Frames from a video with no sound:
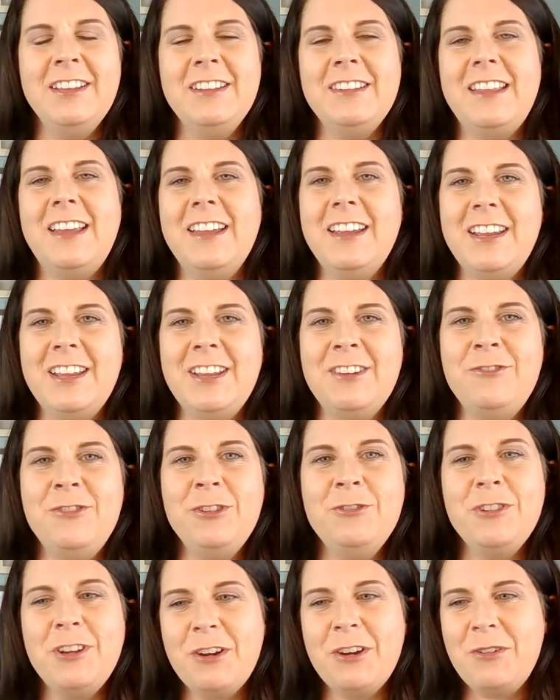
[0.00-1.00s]
like if
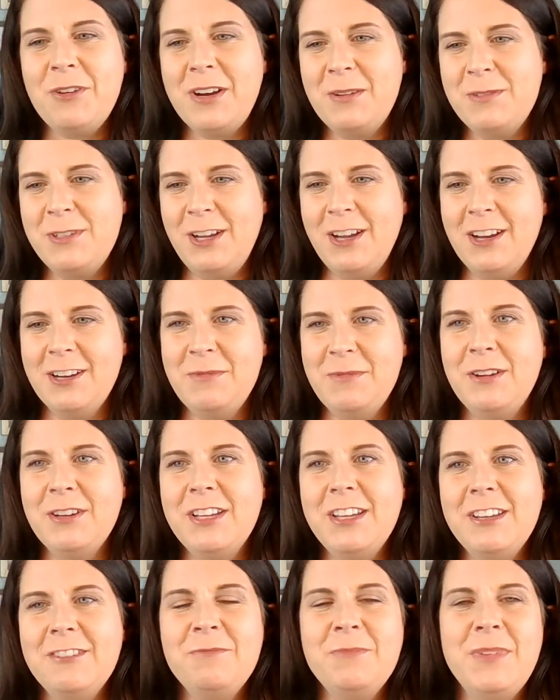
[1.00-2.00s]
you know what i'm talking about
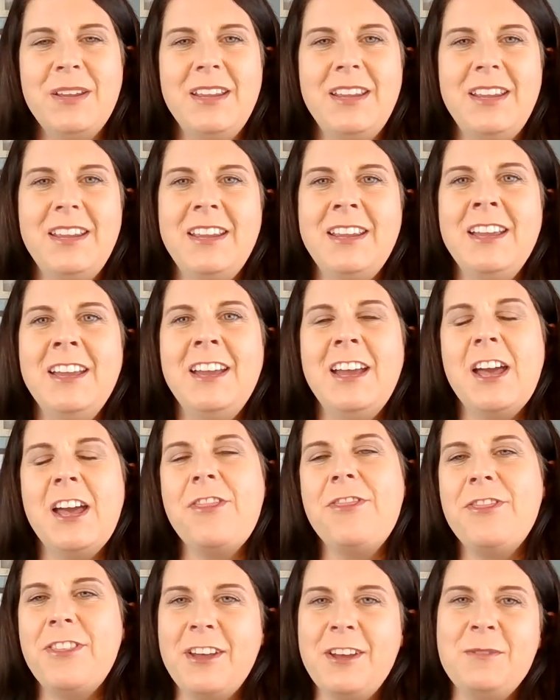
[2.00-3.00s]
give me a
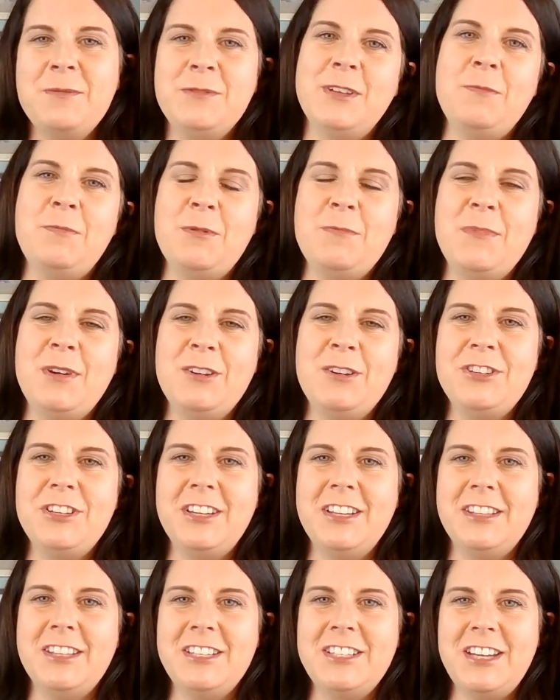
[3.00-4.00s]
thumbs up
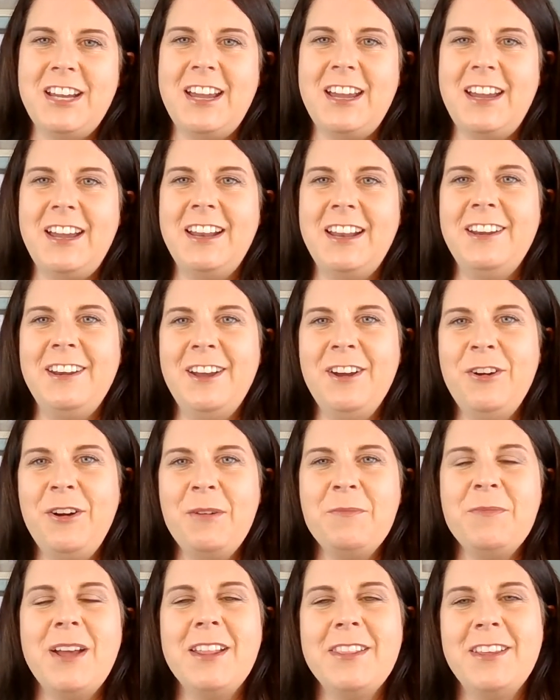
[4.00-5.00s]
emoji in the chat i know
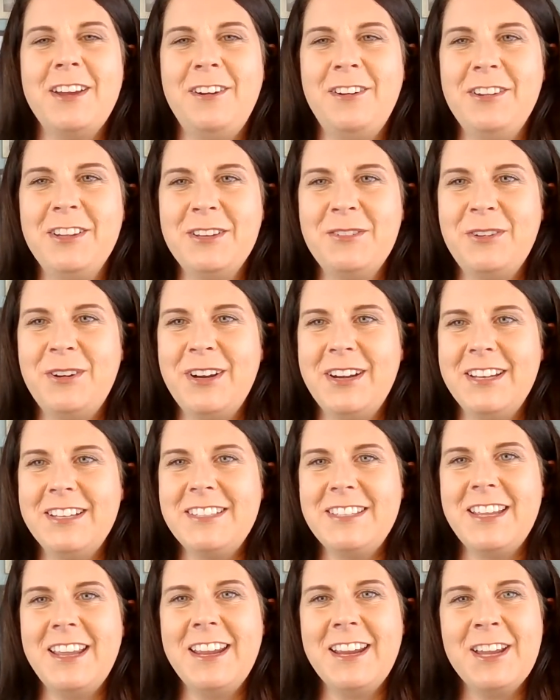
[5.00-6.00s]
i'm not the only one
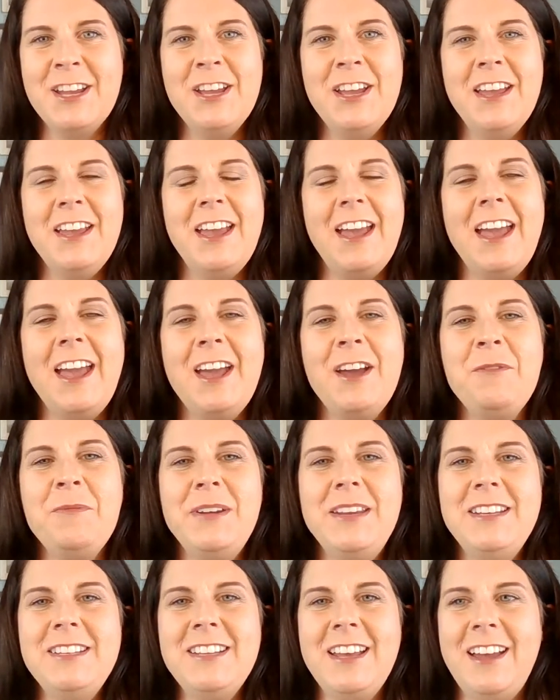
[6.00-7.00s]
it's like how
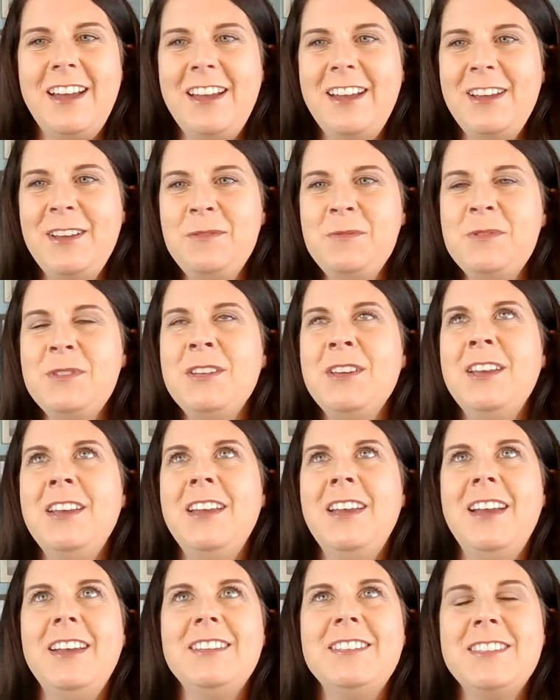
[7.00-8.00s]
many times
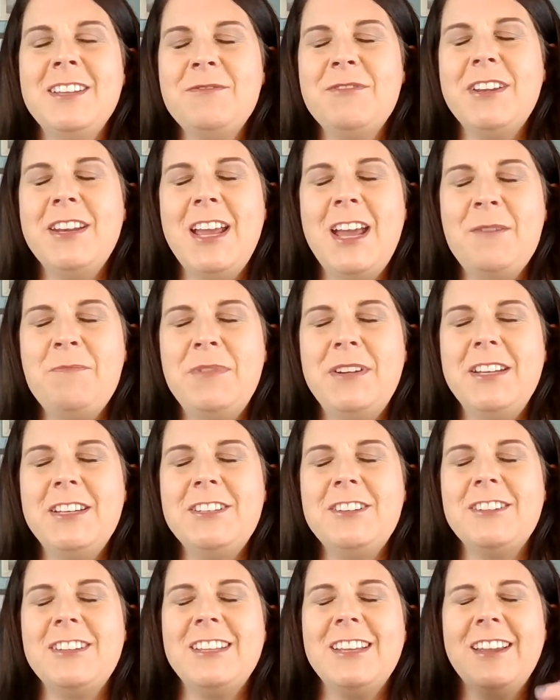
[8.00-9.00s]
has something happened and
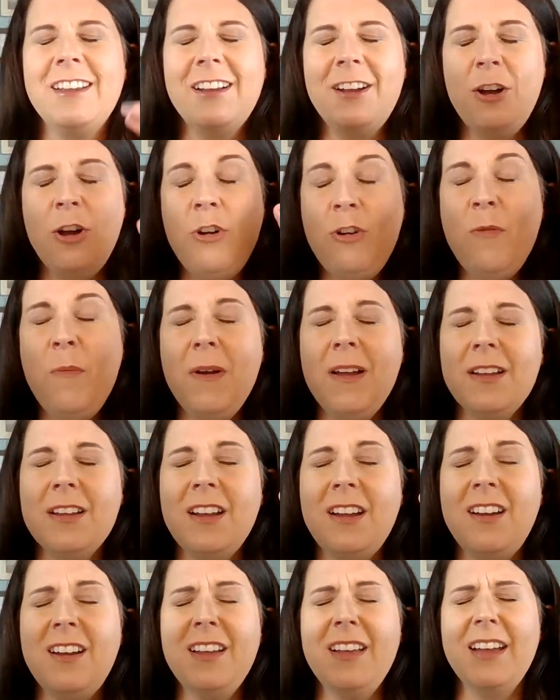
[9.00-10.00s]
you're like oh my
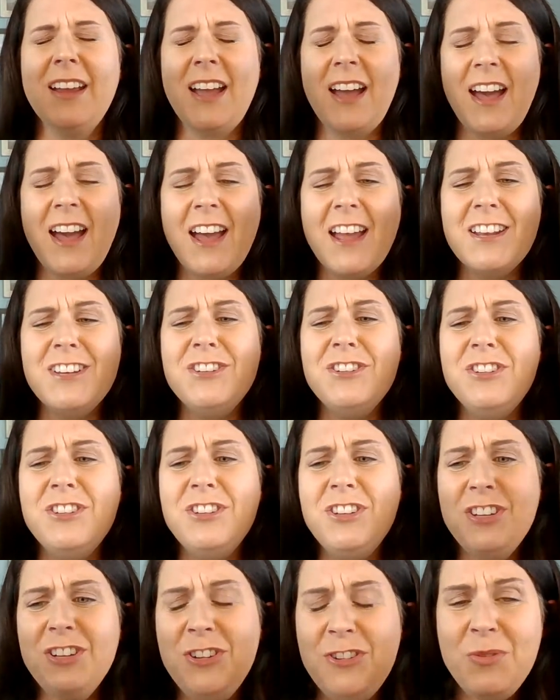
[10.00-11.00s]
god like i
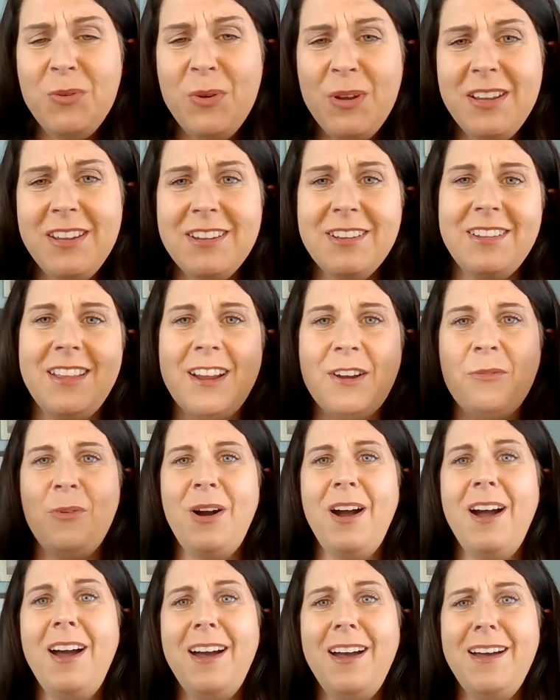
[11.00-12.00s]
knew it like
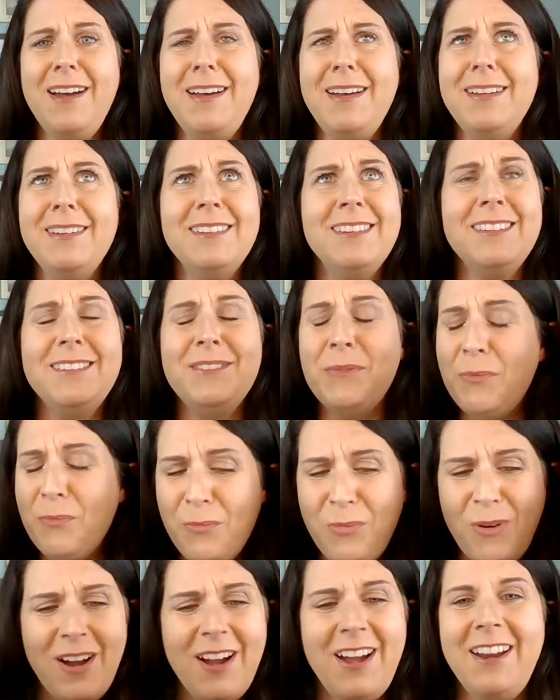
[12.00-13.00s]
why
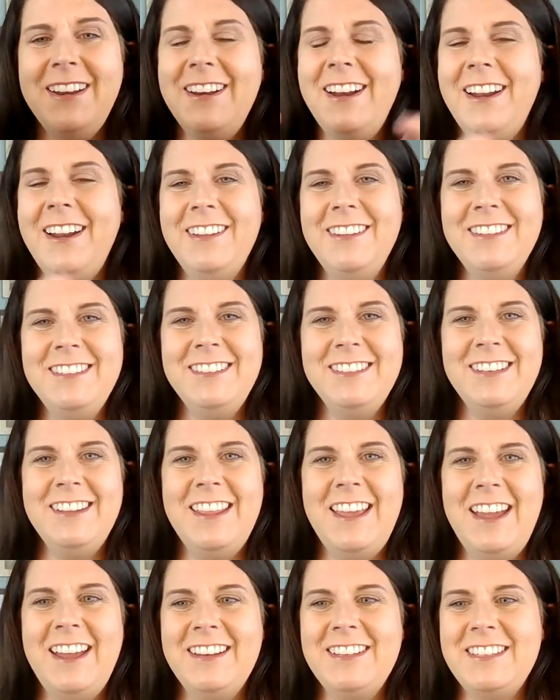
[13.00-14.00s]
why did I not listen to
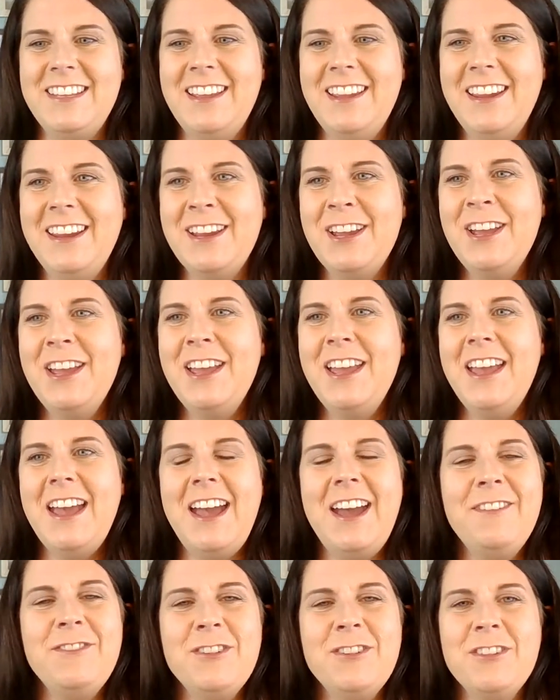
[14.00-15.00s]
that? It's like
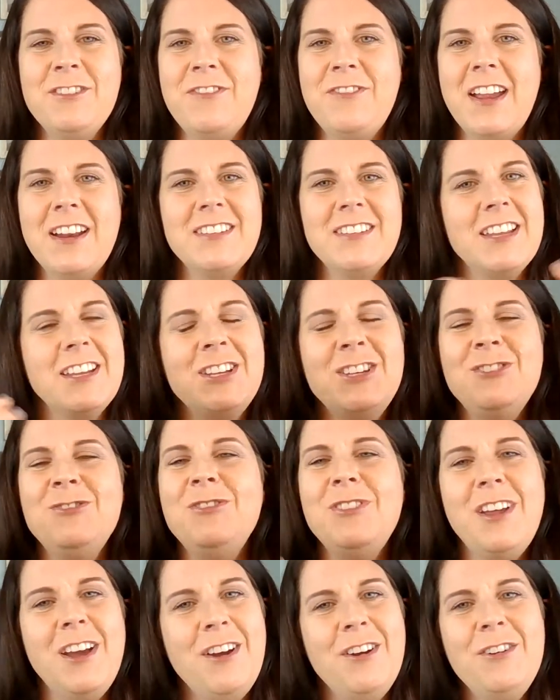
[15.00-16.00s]
after the fact, it's like
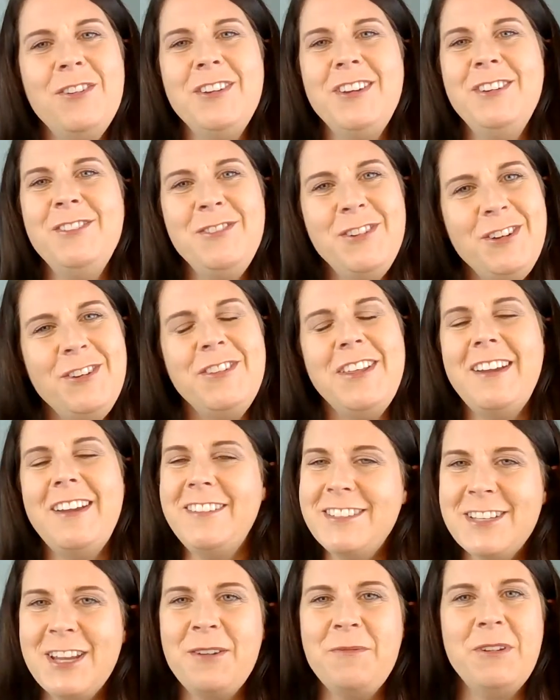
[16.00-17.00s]
you know, you knew that
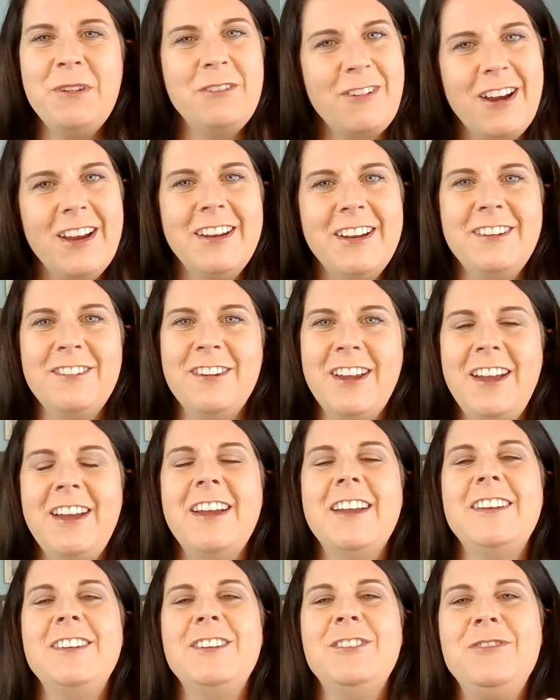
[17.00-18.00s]
was coming right in your
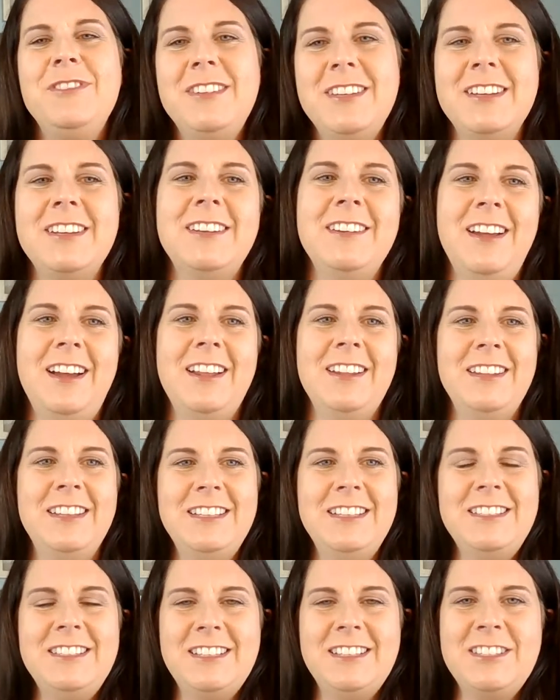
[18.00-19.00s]
gut and you did not
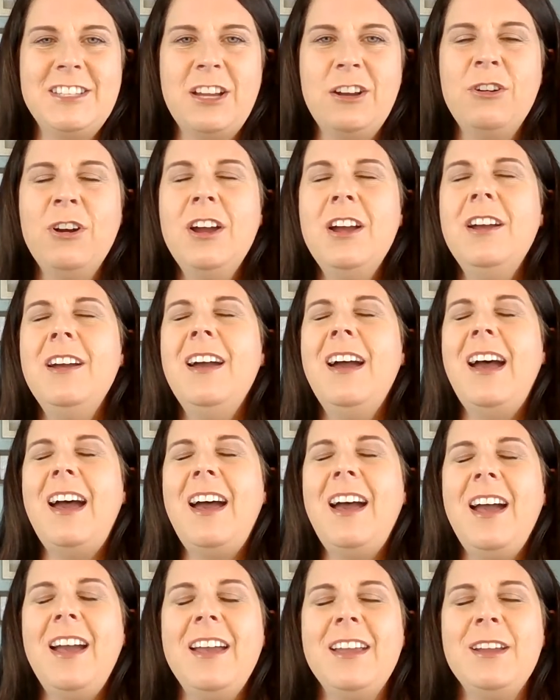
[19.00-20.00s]
listen. So
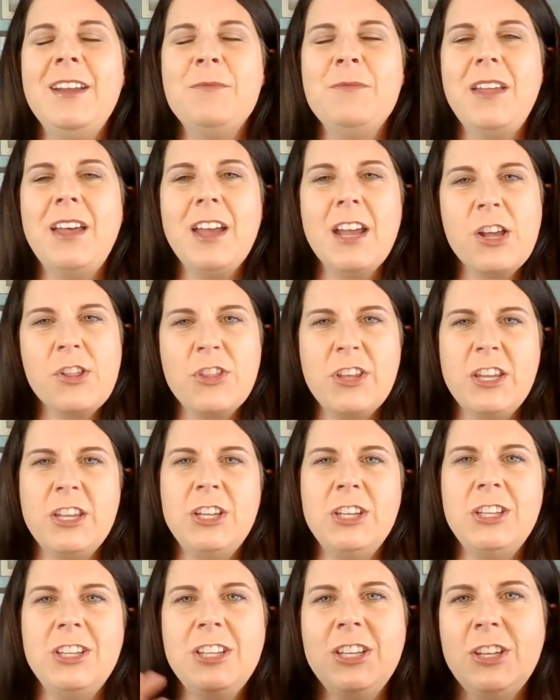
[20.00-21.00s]
I am like the
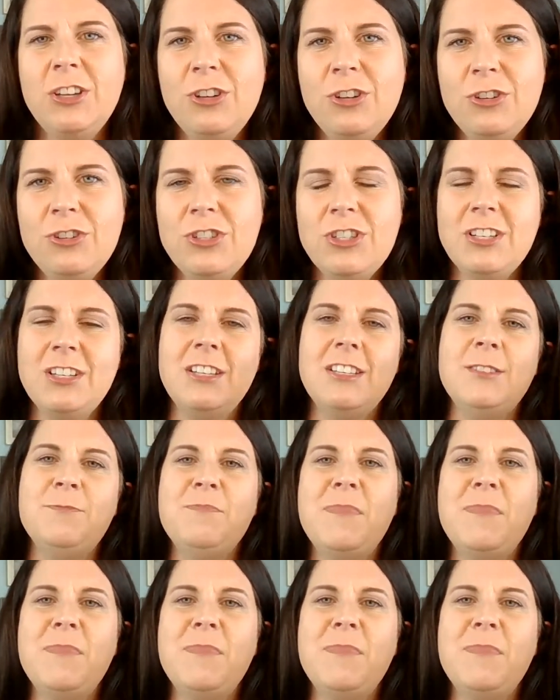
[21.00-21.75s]
hugest